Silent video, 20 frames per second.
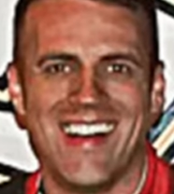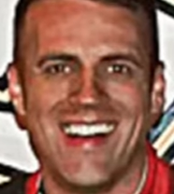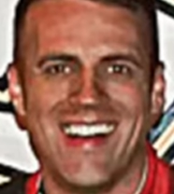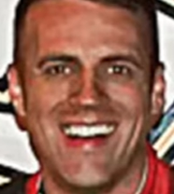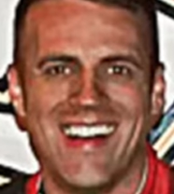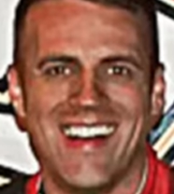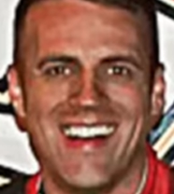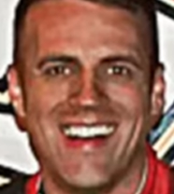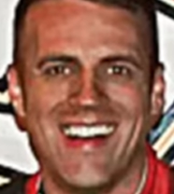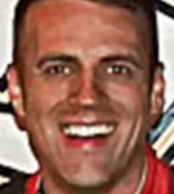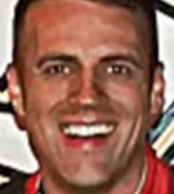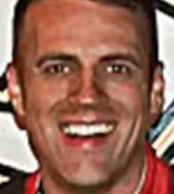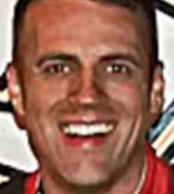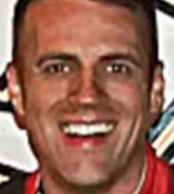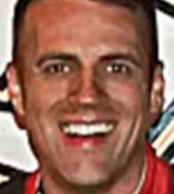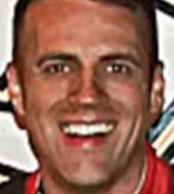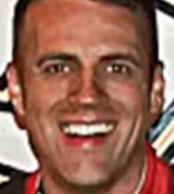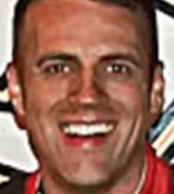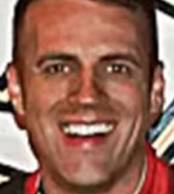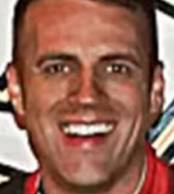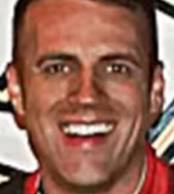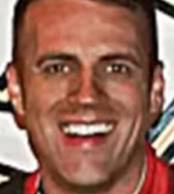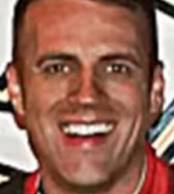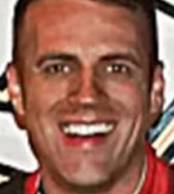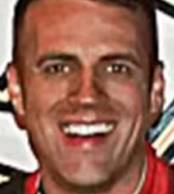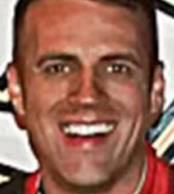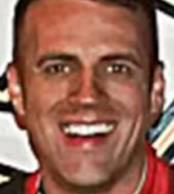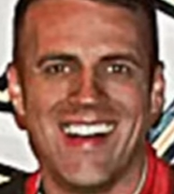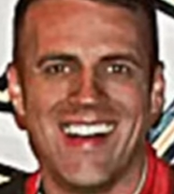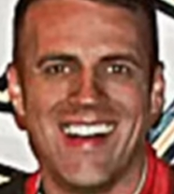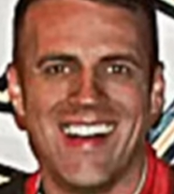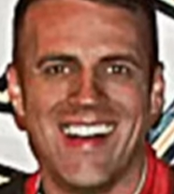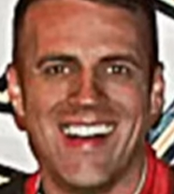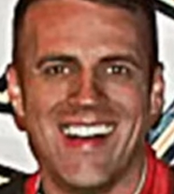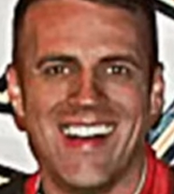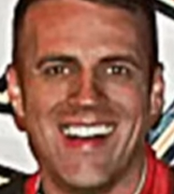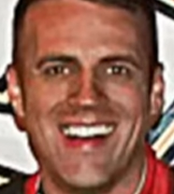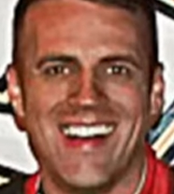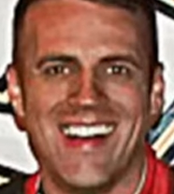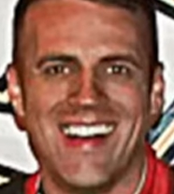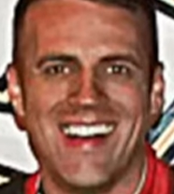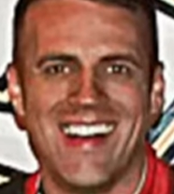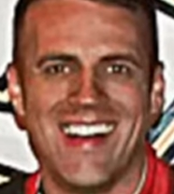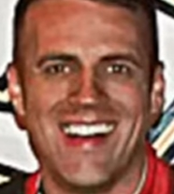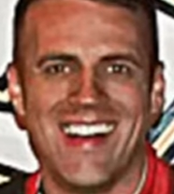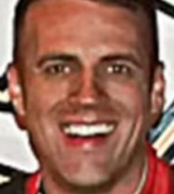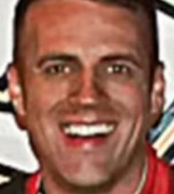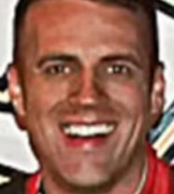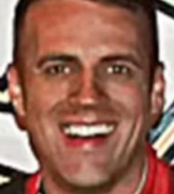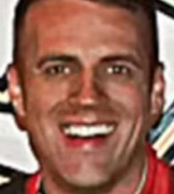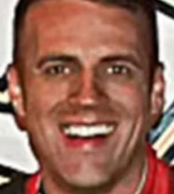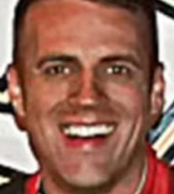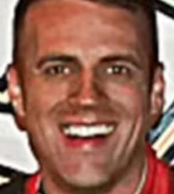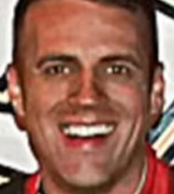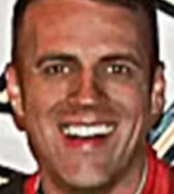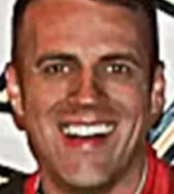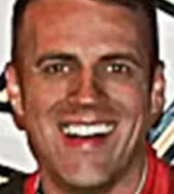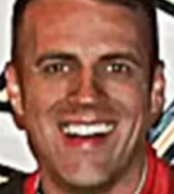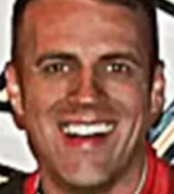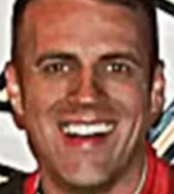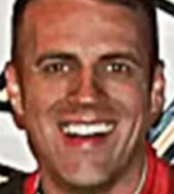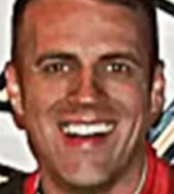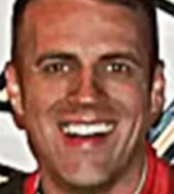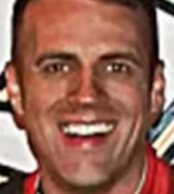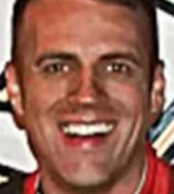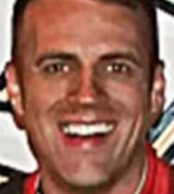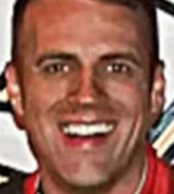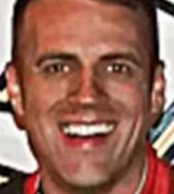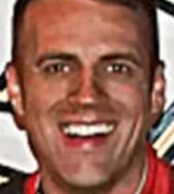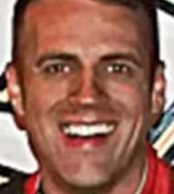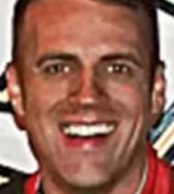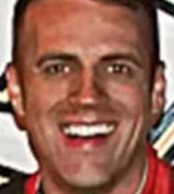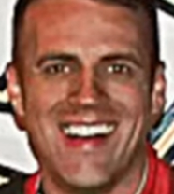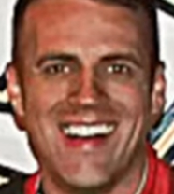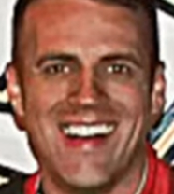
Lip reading: (not speaking)